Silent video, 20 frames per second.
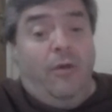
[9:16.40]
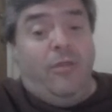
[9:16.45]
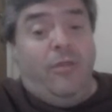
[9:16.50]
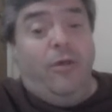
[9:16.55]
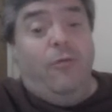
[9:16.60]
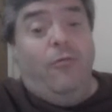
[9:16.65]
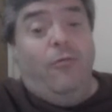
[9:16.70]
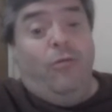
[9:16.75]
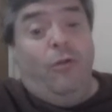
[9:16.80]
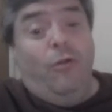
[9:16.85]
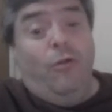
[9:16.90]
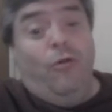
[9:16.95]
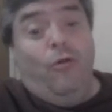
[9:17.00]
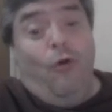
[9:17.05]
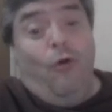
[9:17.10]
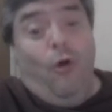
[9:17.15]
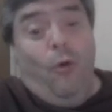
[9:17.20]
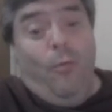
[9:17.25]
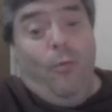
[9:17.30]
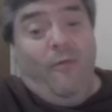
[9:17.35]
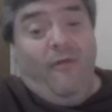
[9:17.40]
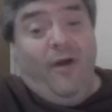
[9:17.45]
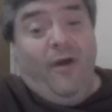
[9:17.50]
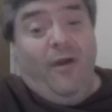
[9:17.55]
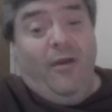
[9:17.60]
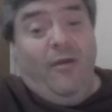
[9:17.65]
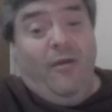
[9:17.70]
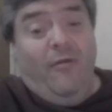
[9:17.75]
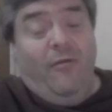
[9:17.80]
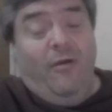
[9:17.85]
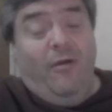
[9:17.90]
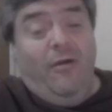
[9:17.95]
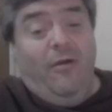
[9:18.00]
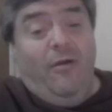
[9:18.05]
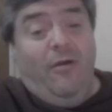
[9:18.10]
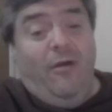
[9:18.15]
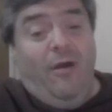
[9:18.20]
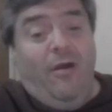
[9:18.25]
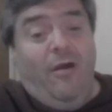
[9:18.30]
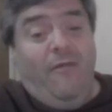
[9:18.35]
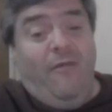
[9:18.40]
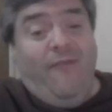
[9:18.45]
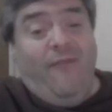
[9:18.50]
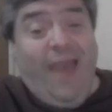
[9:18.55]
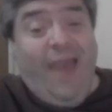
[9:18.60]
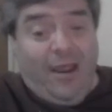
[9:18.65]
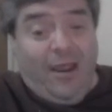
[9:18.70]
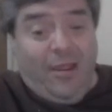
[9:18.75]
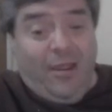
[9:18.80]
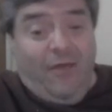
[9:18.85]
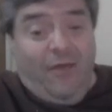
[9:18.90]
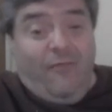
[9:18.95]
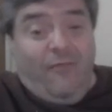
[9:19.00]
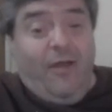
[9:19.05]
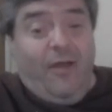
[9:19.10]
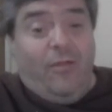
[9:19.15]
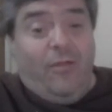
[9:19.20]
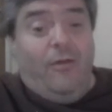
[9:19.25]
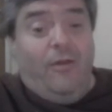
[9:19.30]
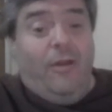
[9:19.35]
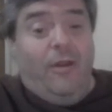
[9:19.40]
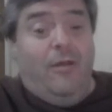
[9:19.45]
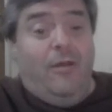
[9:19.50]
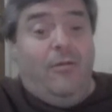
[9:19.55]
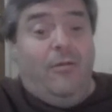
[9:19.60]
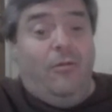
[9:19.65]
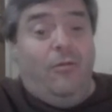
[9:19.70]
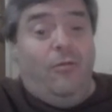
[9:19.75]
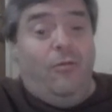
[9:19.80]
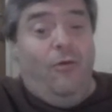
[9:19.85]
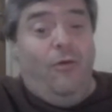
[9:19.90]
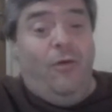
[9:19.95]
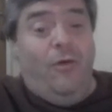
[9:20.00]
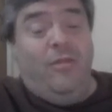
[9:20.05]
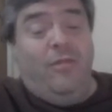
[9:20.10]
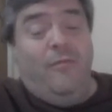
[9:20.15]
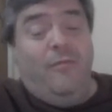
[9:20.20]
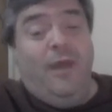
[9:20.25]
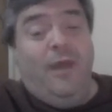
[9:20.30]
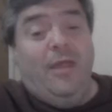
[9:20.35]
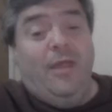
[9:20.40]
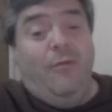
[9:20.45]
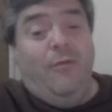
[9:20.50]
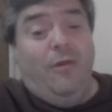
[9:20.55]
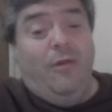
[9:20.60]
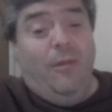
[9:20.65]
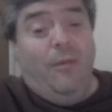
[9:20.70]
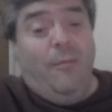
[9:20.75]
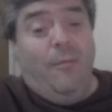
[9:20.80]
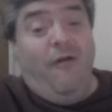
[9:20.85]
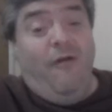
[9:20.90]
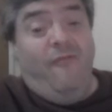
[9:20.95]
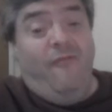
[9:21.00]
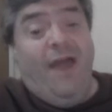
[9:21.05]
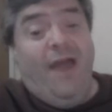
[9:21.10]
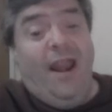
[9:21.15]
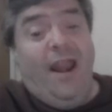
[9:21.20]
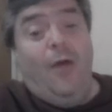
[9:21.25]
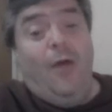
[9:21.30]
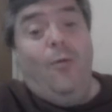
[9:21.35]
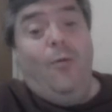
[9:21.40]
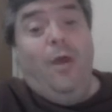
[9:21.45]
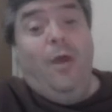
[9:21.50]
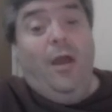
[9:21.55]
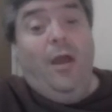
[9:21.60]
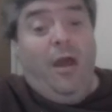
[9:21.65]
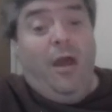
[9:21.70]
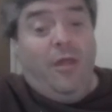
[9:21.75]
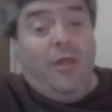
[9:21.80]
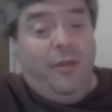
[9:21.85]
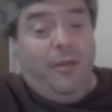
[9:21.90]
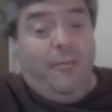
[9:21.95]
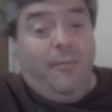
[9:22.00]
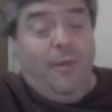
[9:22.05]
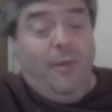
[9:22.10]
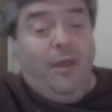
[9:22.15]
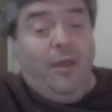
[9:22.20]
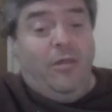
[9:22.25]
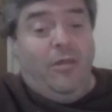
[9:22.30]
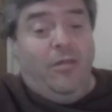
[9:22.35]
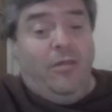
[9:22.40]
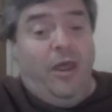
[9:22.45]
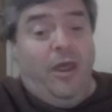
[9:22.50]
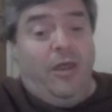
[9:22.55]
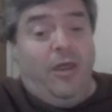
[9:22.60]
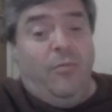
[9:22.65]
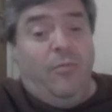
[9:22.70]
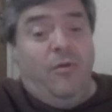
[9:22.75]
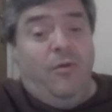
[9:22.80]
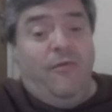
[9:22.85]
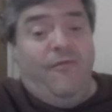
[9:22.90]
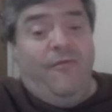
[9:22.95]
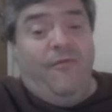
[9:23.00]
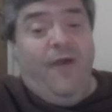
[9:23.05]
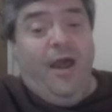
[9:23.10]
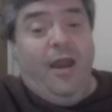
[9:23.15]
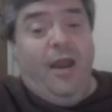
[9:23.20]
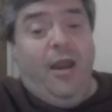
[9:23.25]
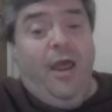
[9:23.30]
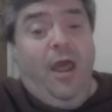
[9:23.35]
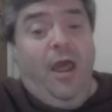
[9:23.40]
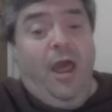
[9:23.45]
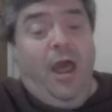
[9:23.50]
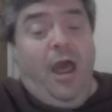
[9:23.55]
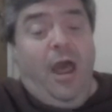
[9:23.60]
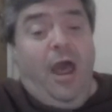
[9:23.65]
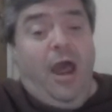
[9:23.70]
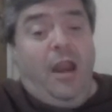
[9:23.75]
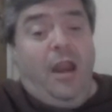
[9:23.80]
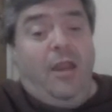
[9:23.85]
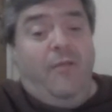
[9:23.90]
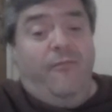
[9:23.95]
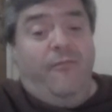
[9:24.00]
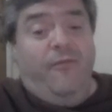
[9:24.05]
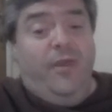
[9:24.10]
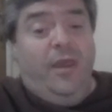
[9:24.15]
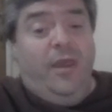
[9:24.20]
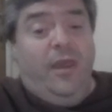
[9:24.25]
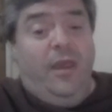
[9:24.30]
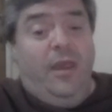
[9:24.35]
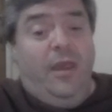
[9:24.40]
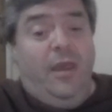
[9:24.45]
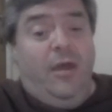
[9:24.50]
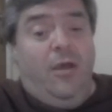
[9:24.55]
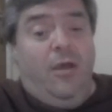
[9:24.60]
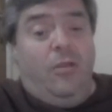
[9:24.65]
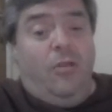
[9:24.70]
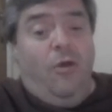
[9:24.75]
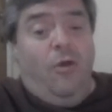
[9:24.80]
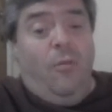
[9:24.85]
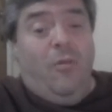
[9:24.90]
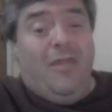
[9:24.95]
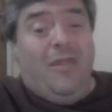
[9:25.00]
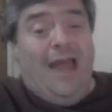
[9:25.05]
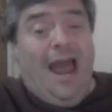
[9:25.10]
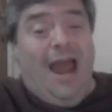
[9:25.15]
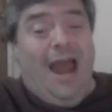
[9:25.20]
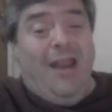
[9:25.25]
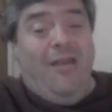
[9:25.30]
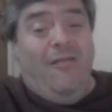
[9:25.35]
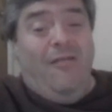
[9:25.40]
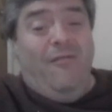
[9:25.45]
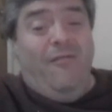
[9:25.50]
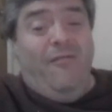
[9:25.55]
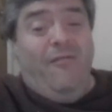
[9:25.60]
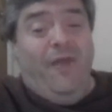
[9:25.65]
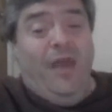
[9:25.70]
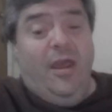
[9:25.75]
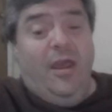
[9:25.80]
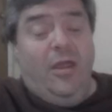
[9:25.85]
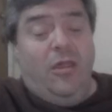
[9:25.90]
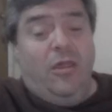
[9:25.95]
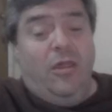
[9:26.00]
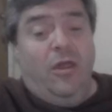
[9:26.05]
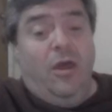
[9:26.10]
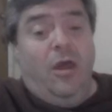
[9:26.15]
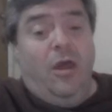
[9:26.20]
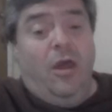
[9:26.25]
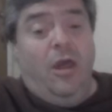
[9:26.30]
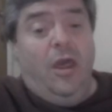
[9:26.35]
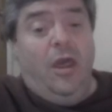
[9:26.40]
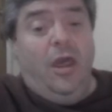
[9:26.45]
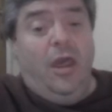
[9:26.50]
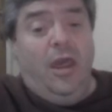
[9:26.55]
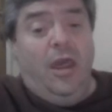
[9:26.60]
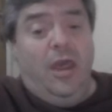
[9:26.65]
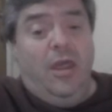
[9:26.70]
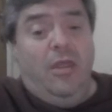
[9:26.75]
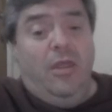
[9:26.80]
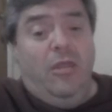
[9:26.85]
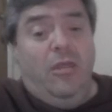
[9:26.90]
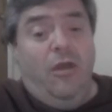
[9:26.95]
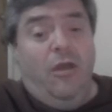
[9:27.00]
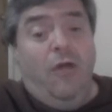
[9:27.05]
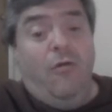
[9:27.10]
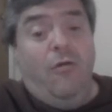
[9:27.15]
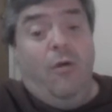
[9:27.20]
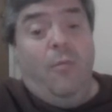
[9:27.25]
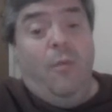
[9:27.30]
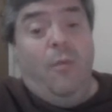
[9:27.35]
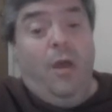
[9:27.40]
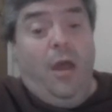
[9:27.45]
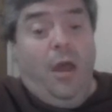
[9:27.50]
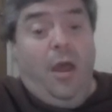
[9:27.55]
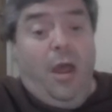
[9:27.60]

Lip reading: enjoyable very effective actually. As you enjoy, it's debated what you say about Othello. I said I'm a major Shakespeare fan, and in the Thomas Allen Theatre in Durham,